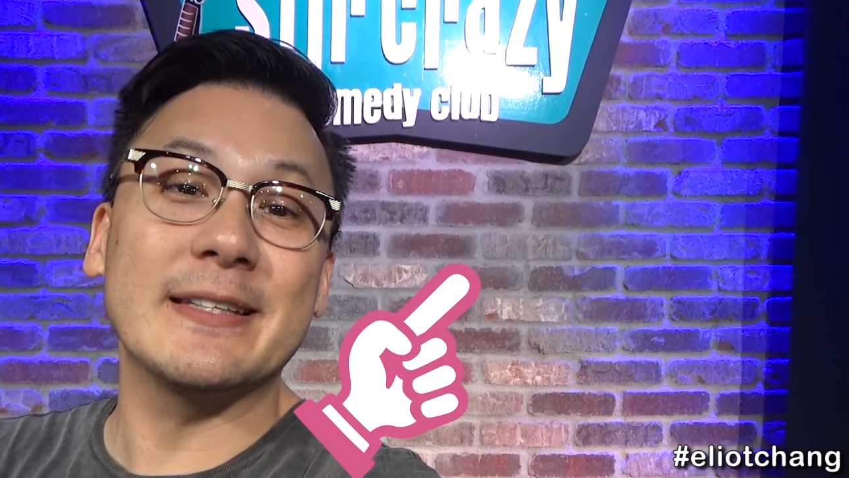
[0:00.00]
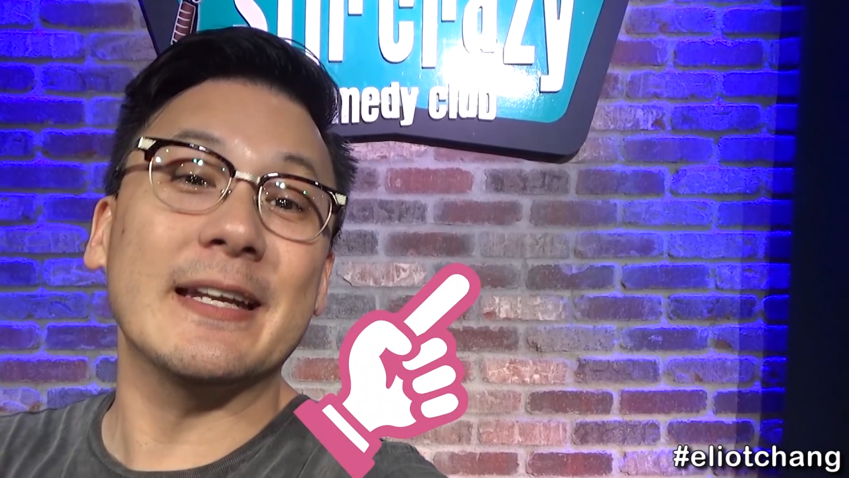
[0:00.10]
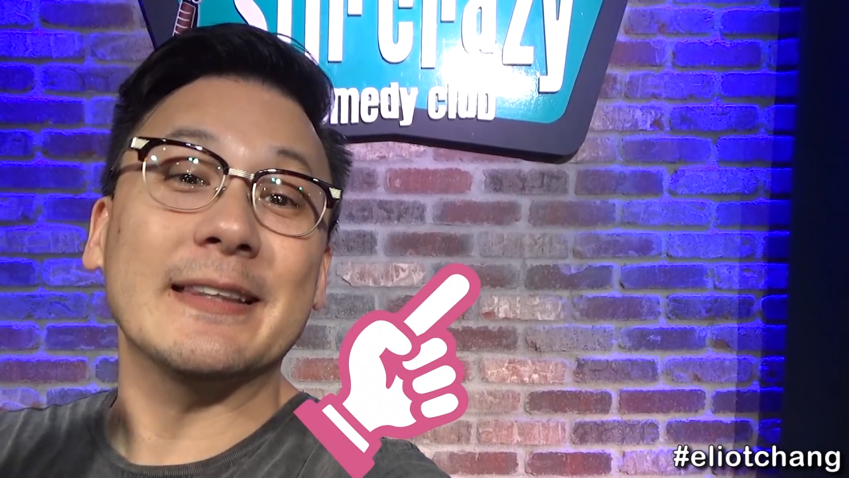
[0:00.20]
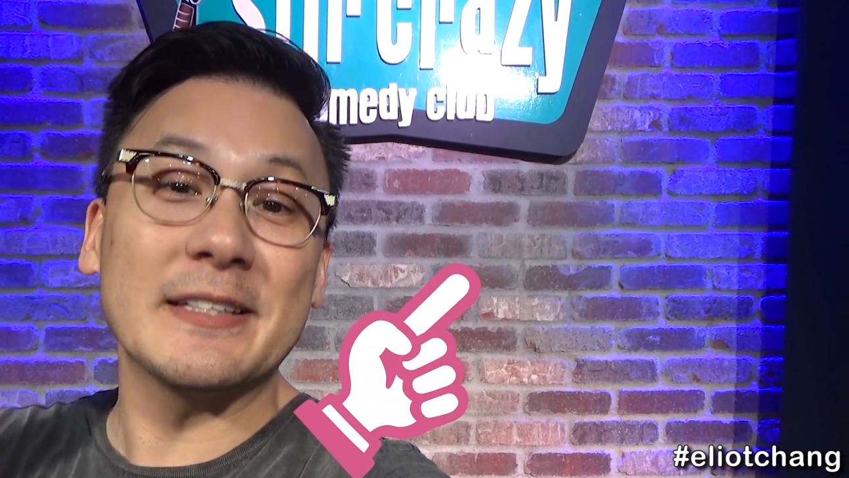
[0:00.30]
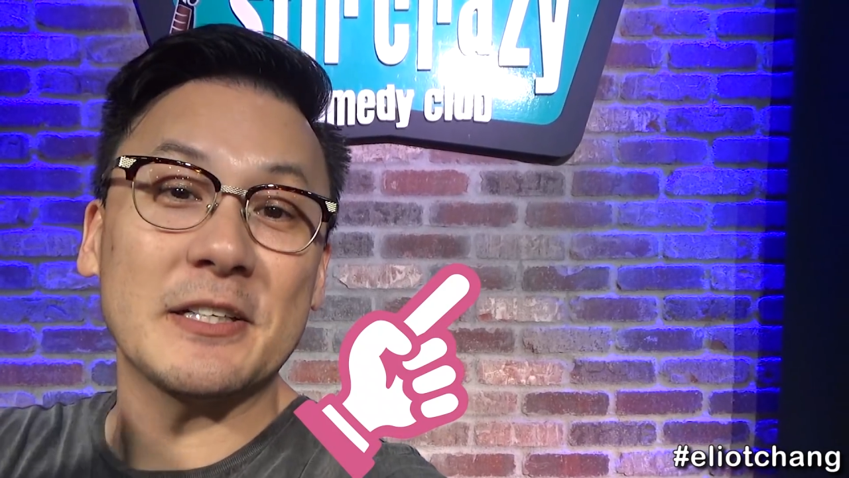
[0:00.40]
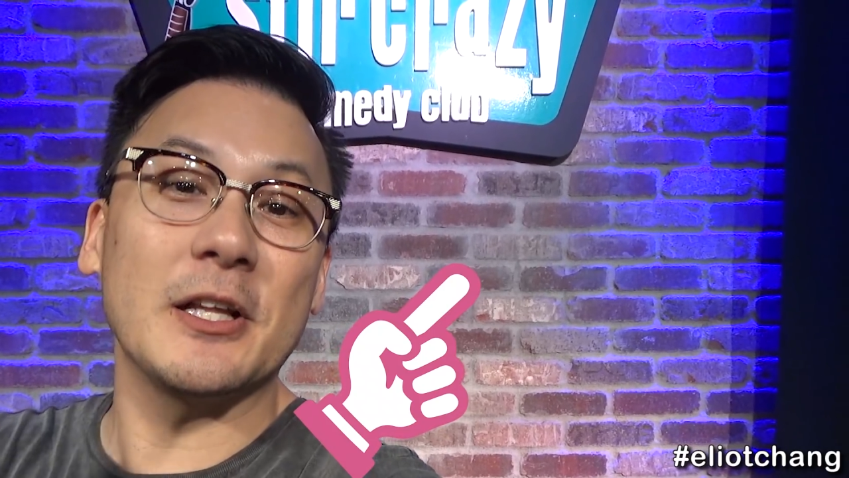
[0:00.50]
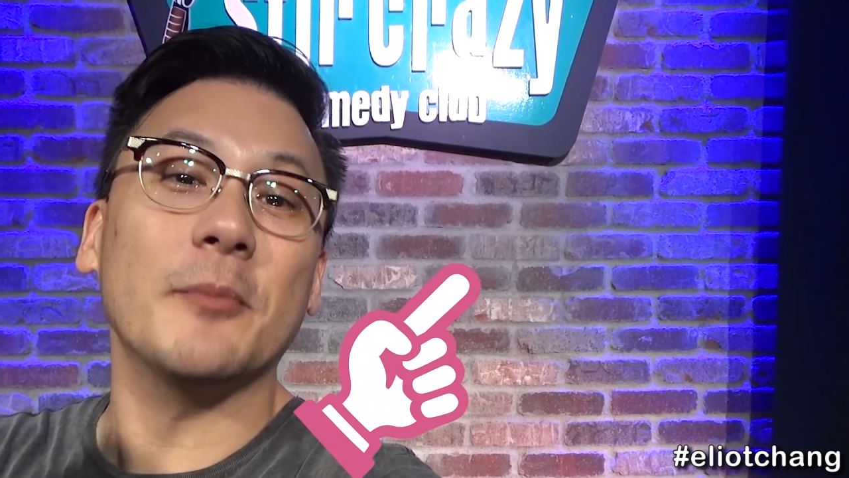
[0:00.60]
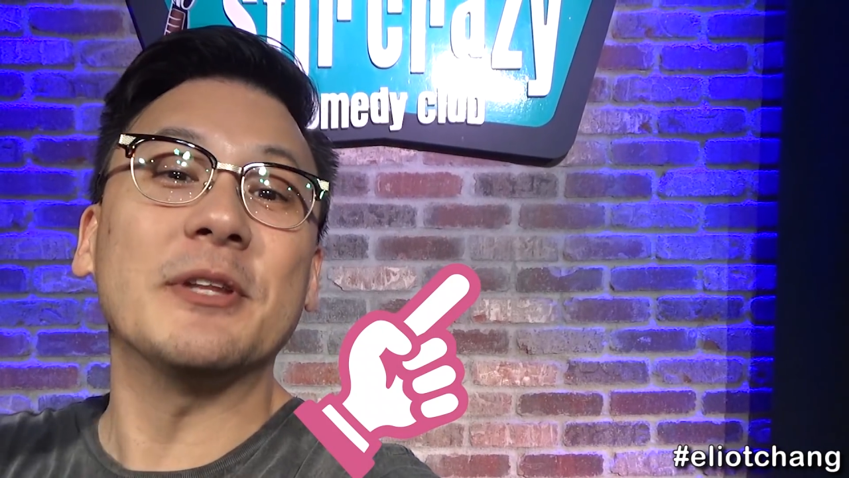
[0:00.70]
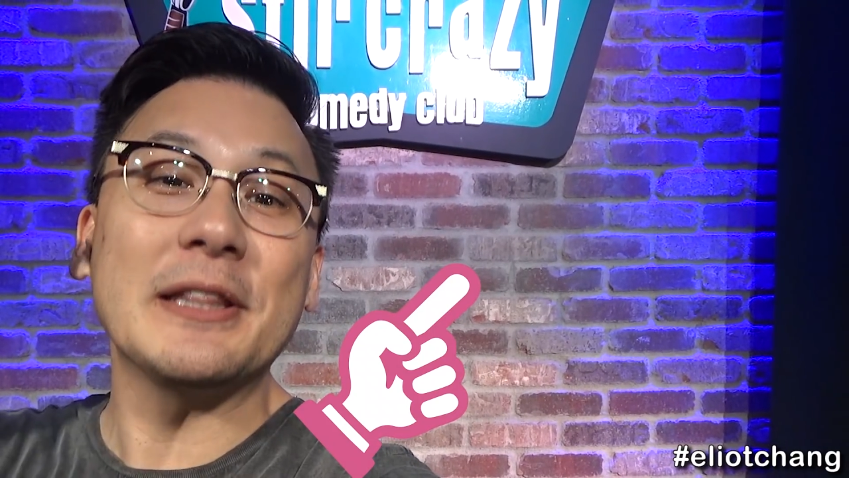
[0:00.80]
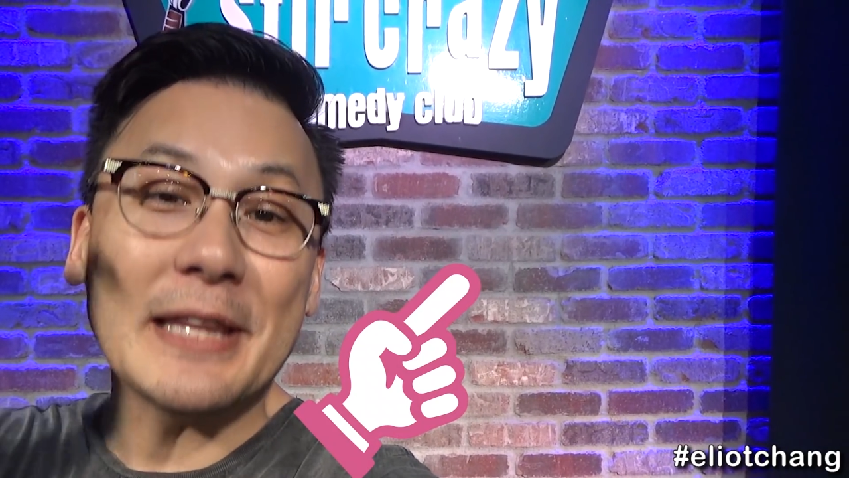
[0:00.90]
did at this
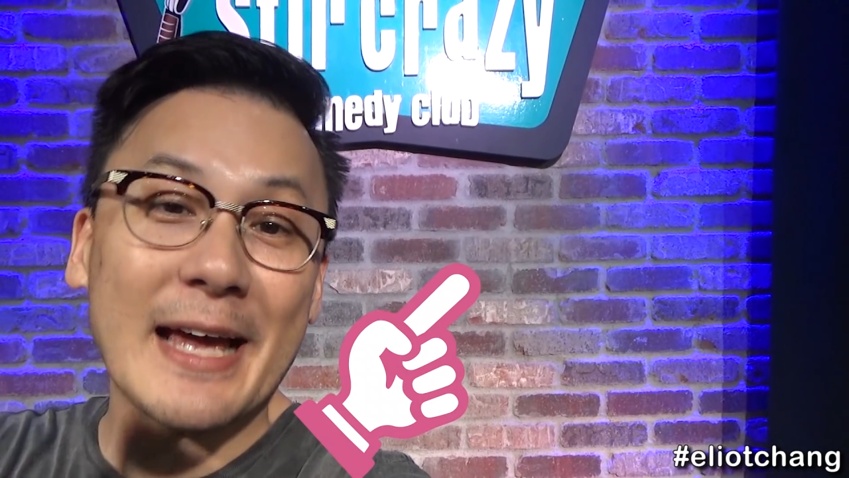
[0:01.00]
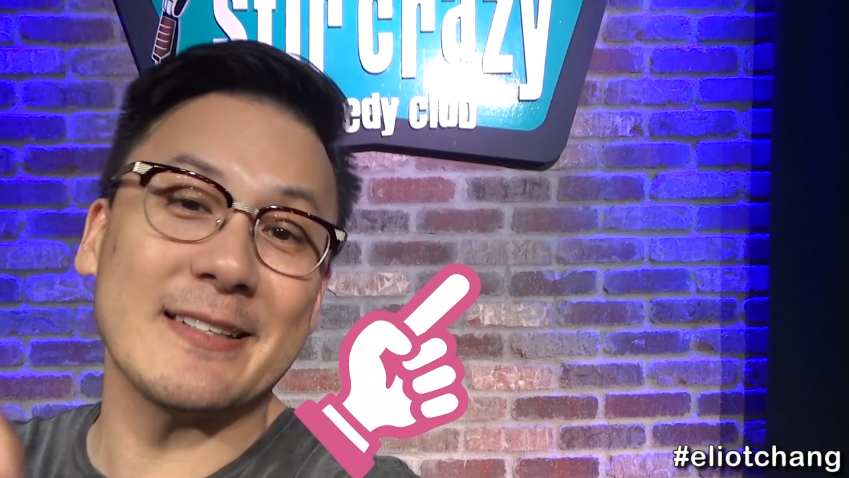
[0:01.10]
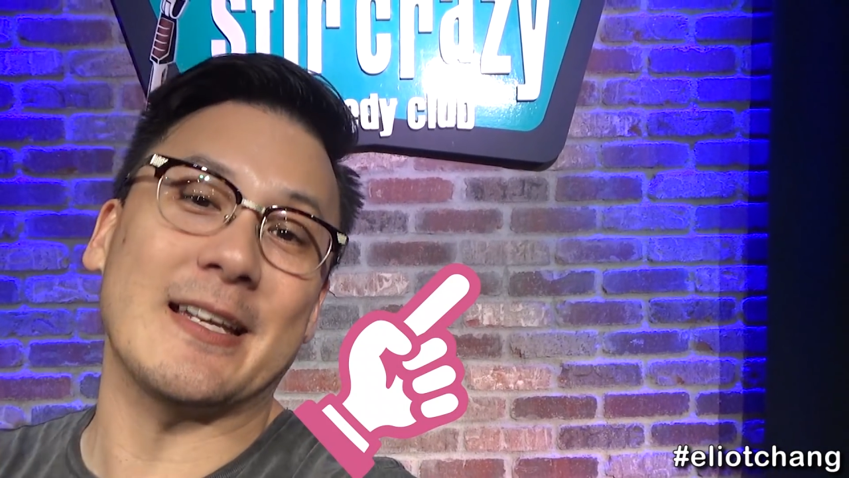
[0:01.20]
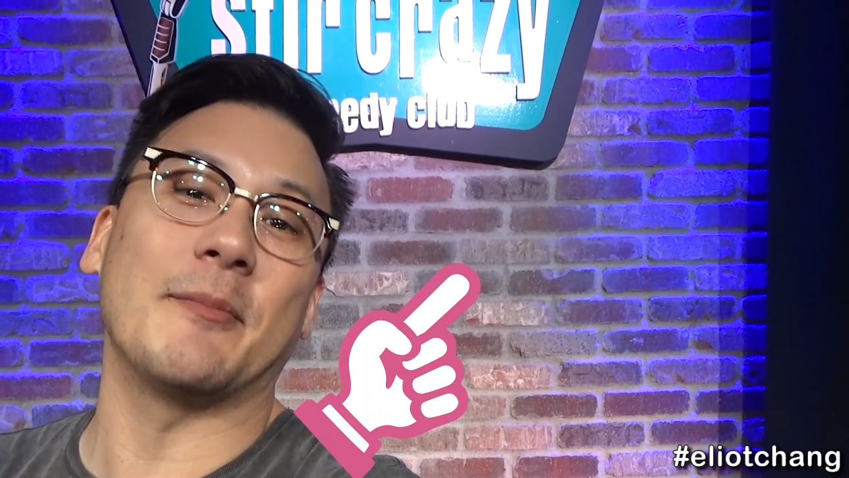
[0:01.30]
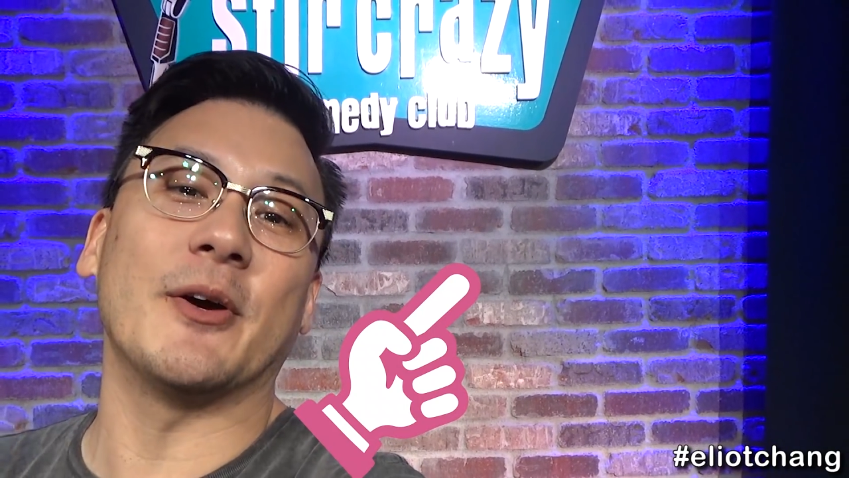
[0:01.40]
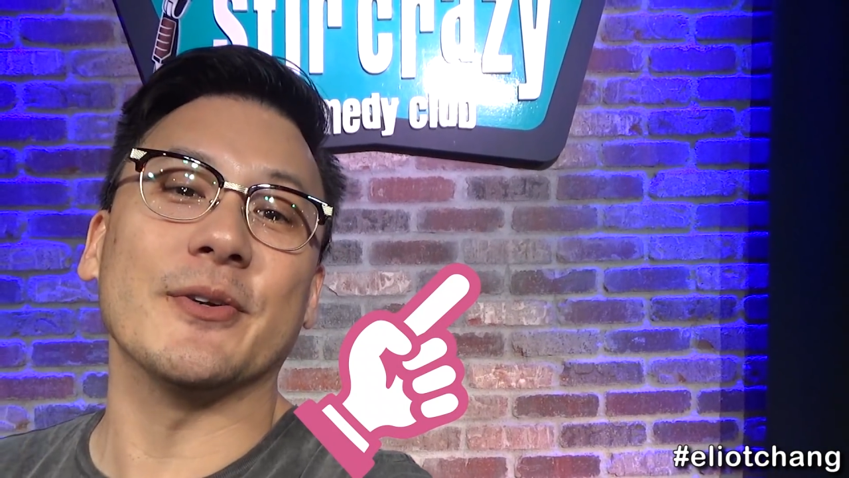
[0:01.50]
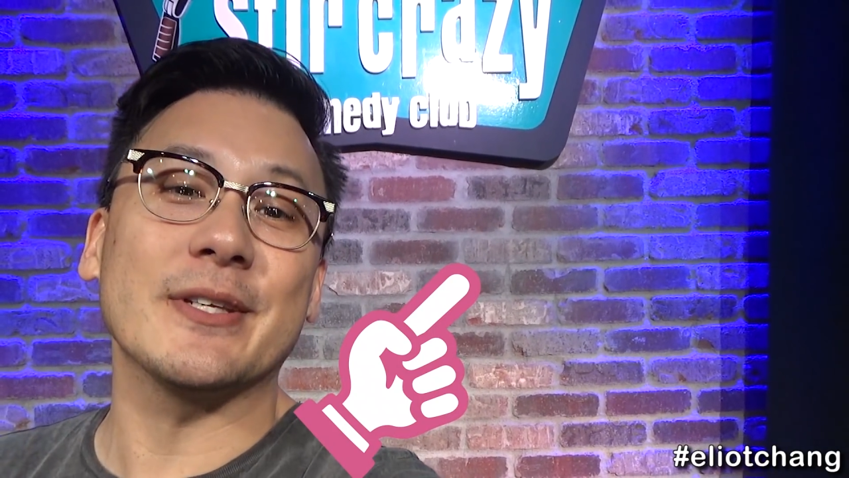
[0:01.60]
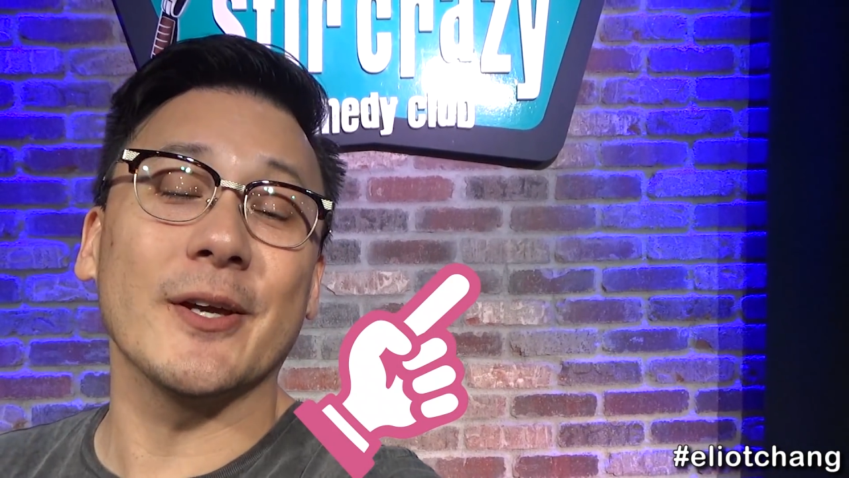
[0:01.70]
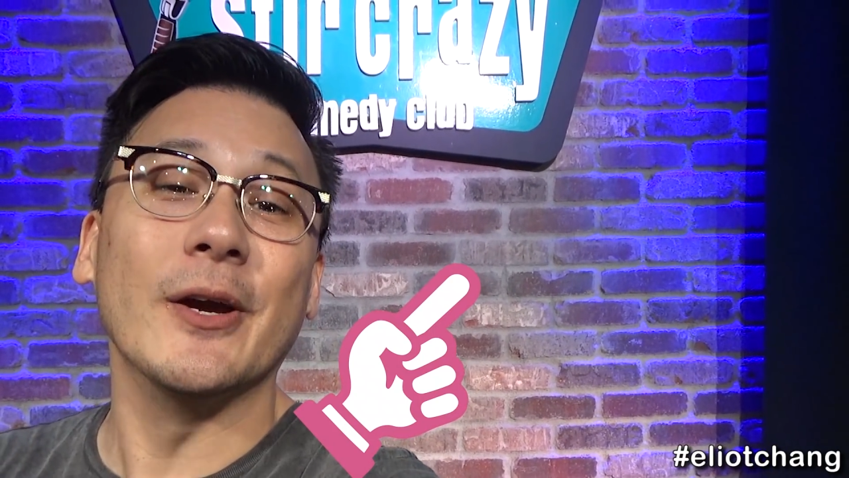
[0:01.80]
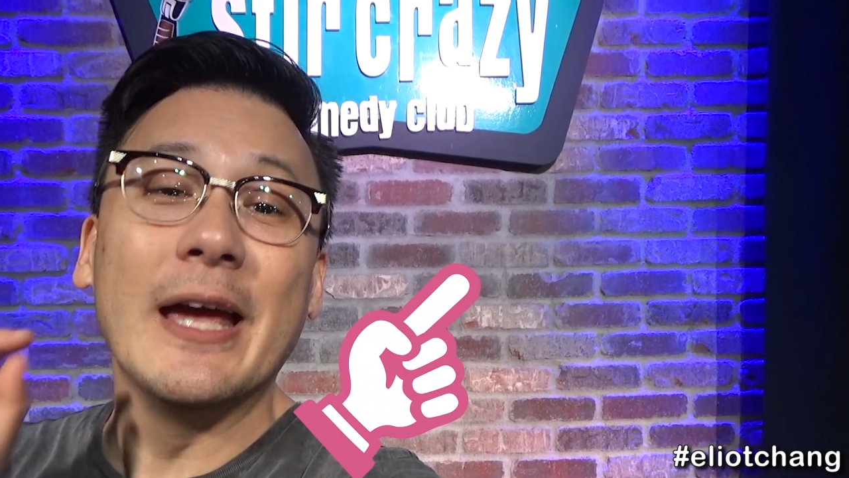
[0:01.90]
club the last time I was
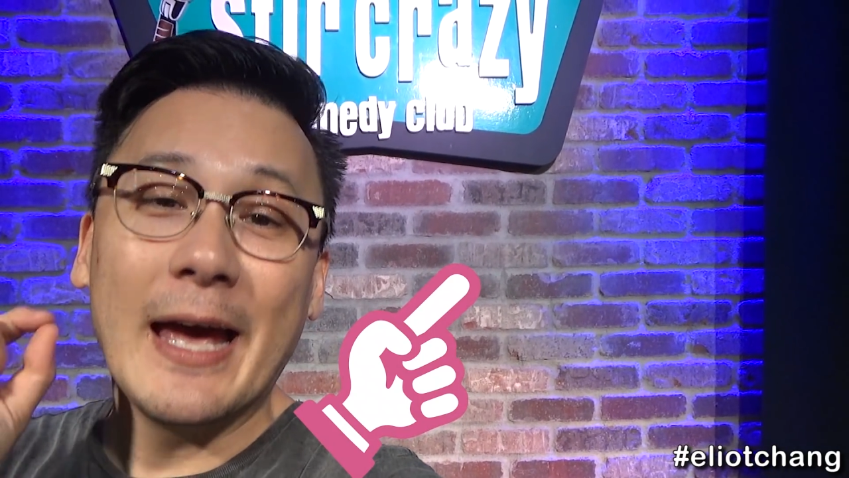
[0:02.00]
here.